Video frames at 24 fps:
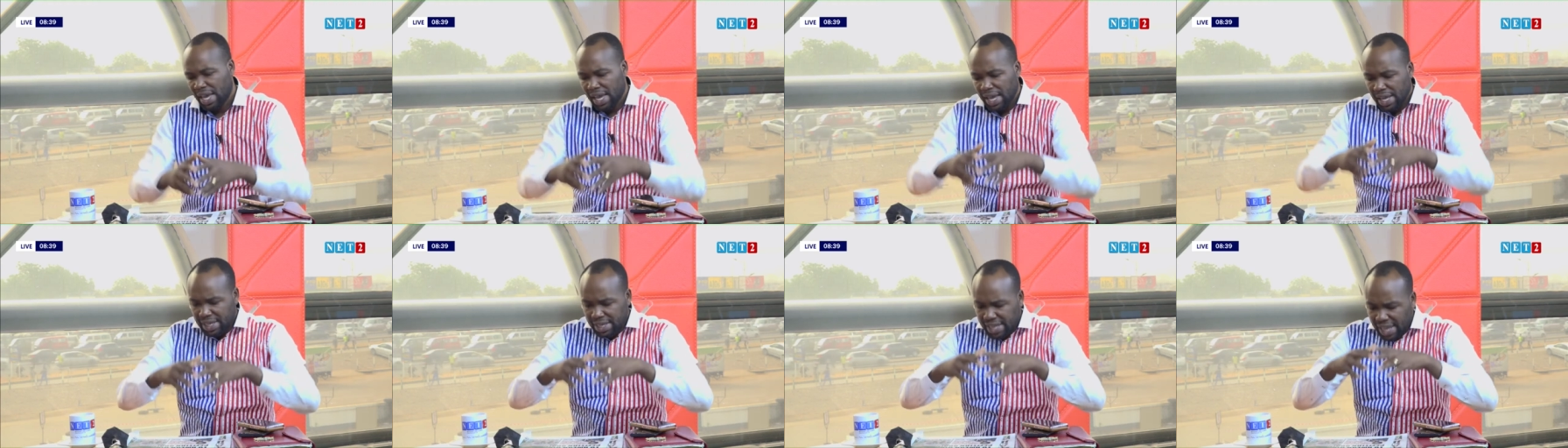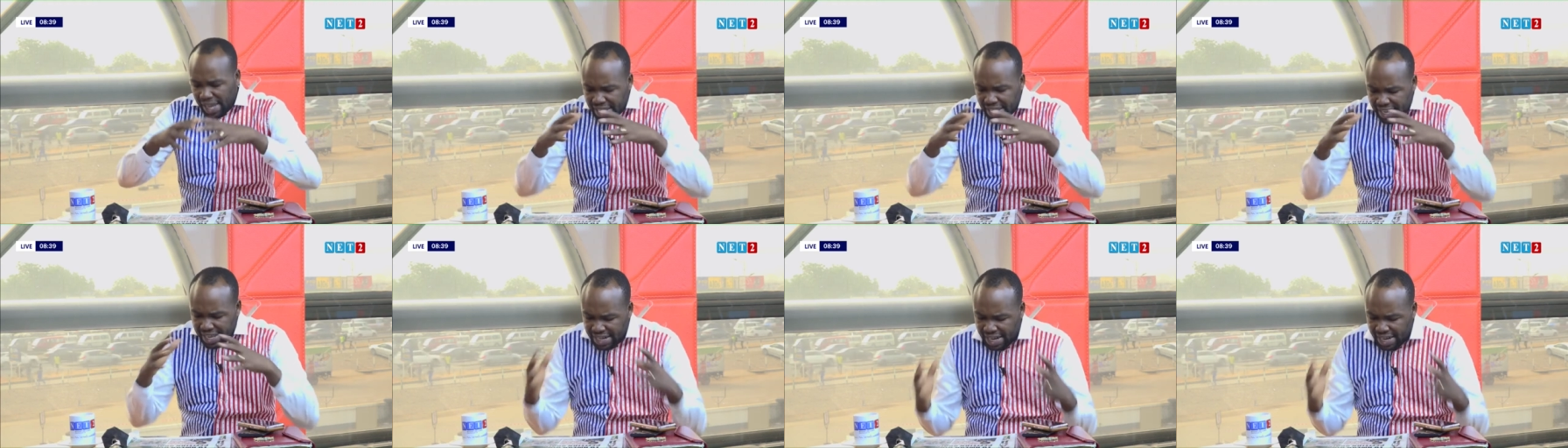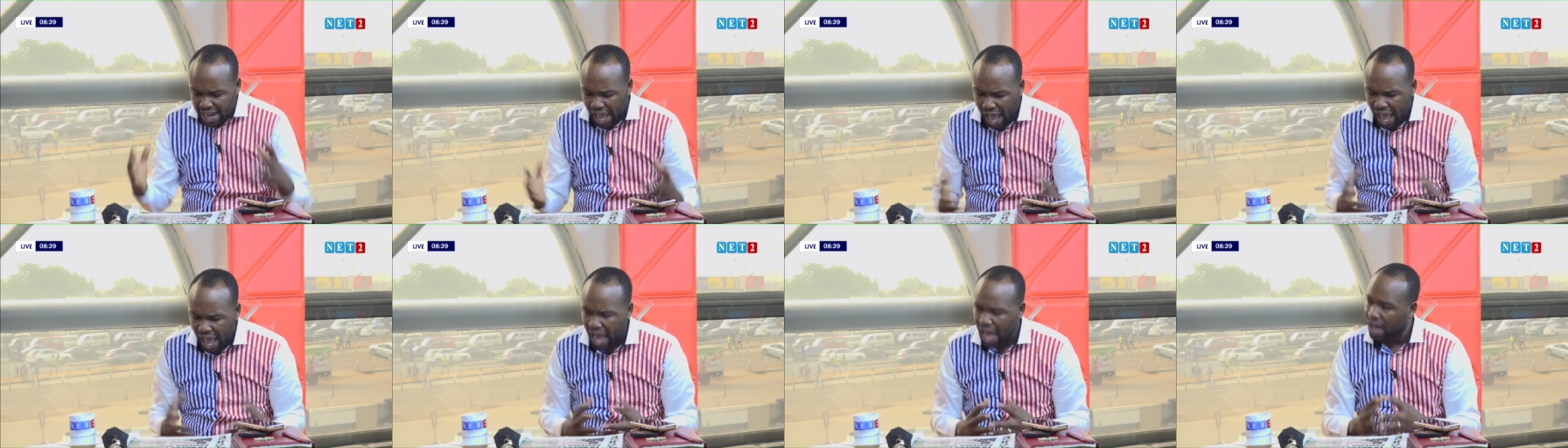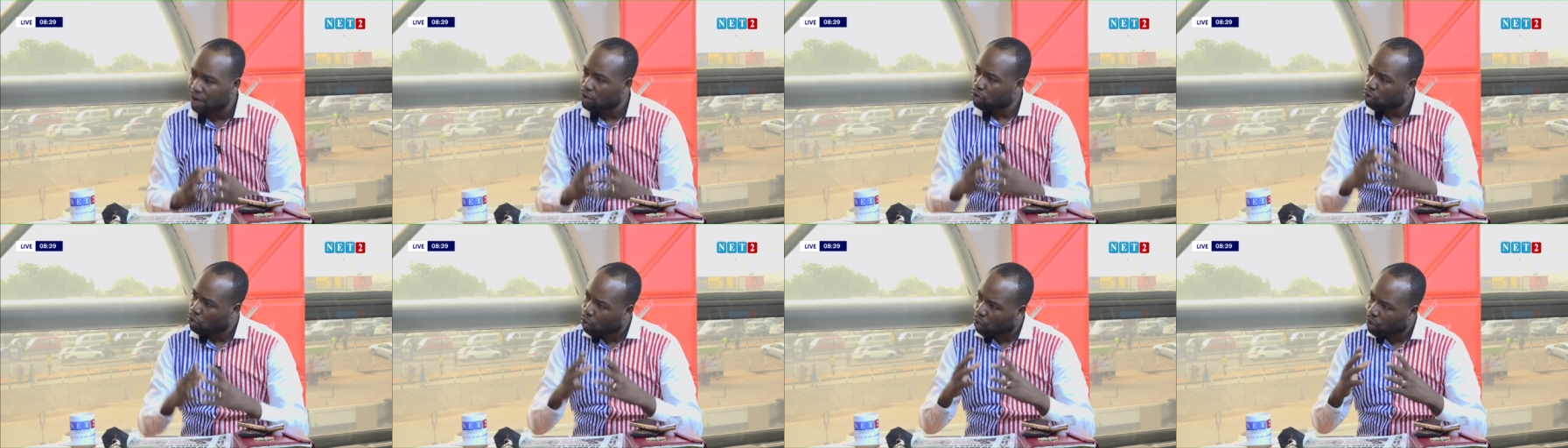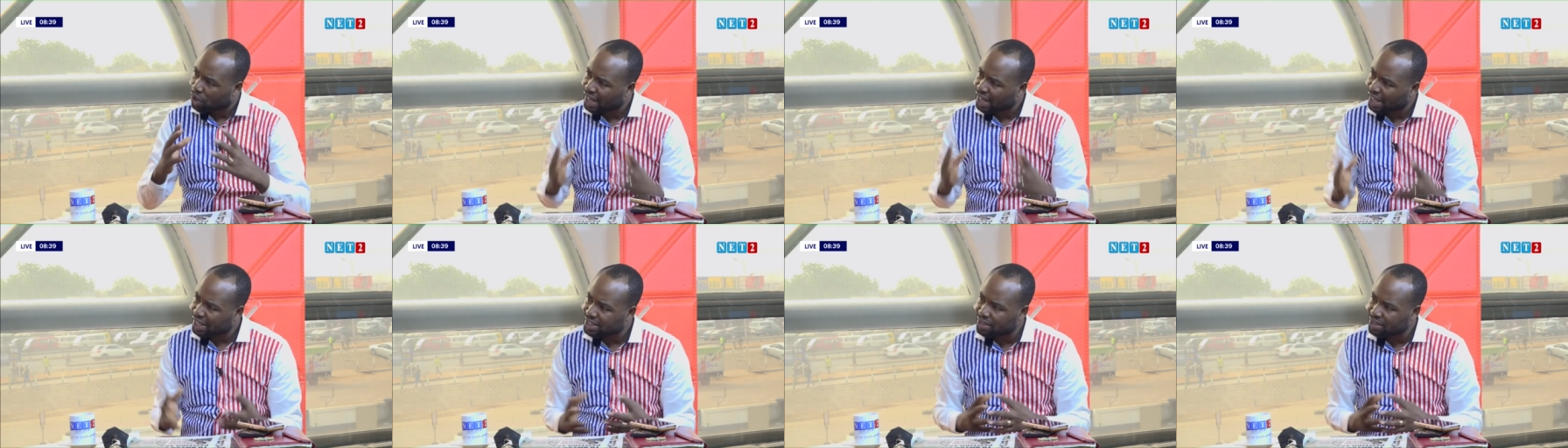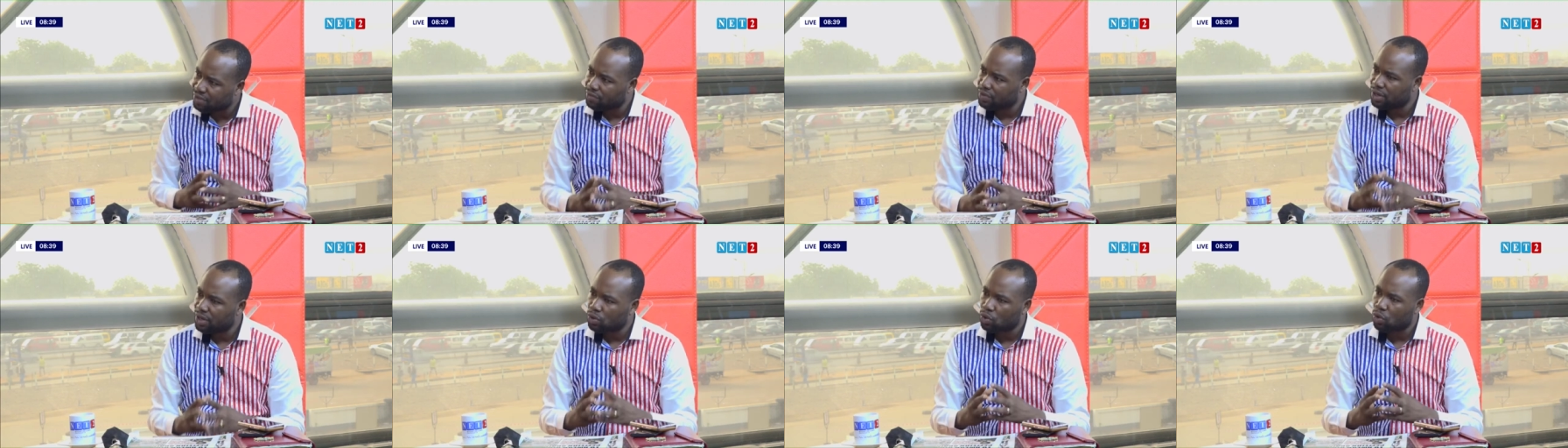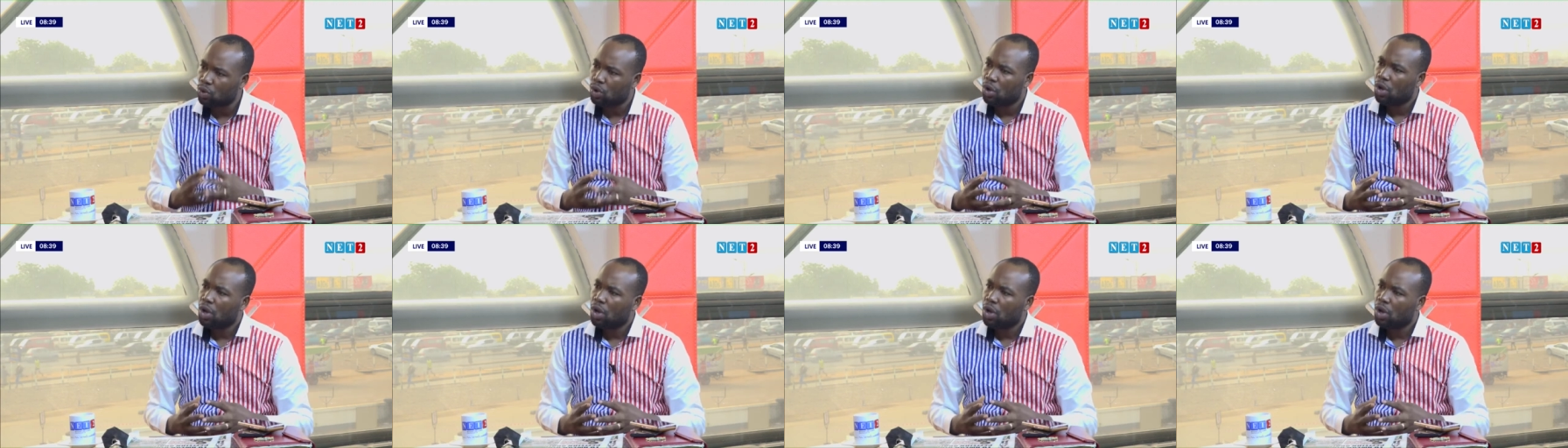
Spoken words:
ye nyina no collectively no